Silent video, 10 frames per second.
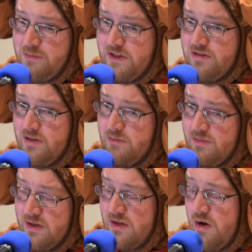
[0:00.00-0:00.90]
pitched them.
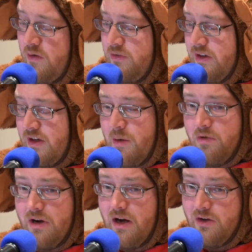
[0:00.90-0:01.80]
Hopefully they'll come
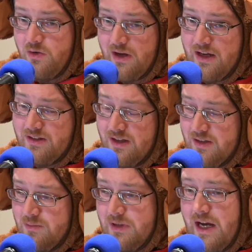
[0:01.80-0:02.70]
around and you guys can get
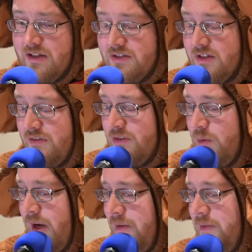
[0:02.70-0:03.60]
some Cactus stuff as well.